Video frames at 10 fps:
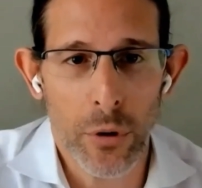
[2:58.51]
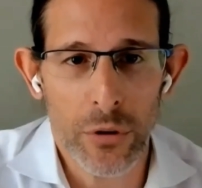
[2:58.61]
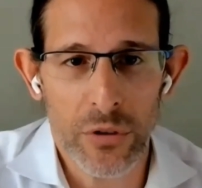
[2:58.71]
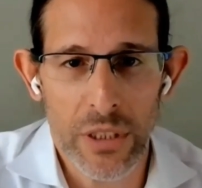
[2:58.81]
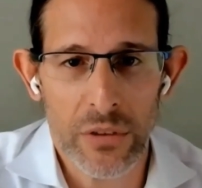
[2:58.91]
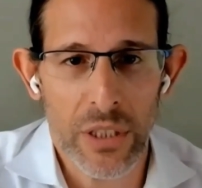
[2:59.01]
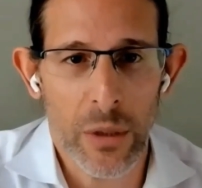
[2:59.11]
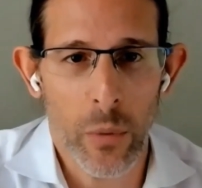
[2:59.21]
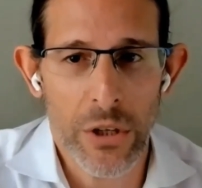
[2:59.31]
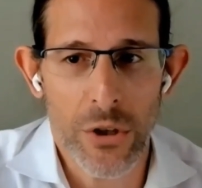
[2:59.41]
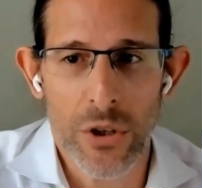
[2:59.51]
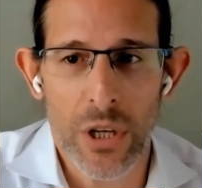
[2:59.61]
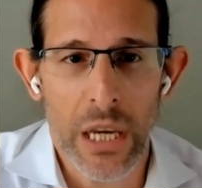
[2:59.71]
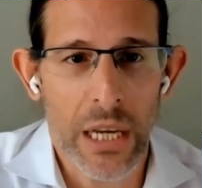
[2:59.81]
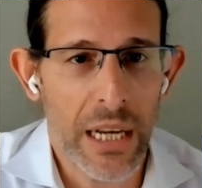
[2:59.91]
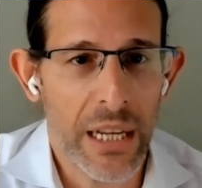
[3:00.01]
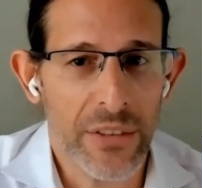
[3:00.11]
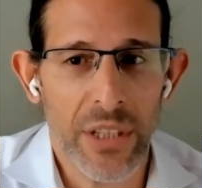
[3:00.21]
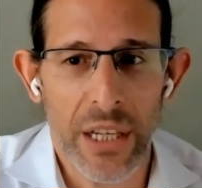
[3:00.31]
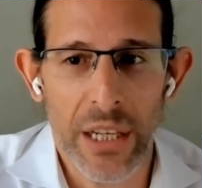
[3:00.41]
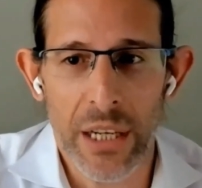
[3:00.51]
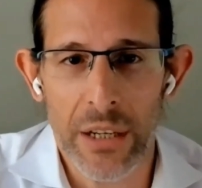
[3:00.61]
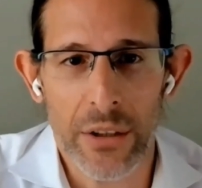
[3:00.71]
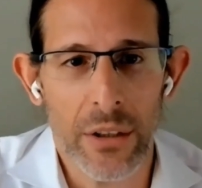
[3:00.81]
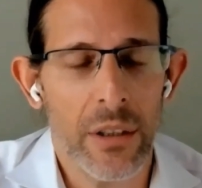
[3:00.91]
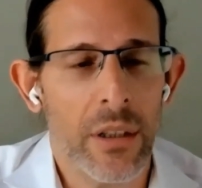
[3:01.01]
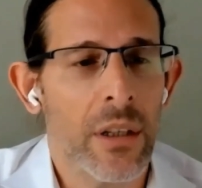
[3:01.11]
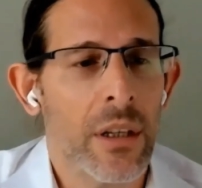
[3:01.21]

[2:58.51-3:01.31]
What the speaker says: process in which, in less than a year,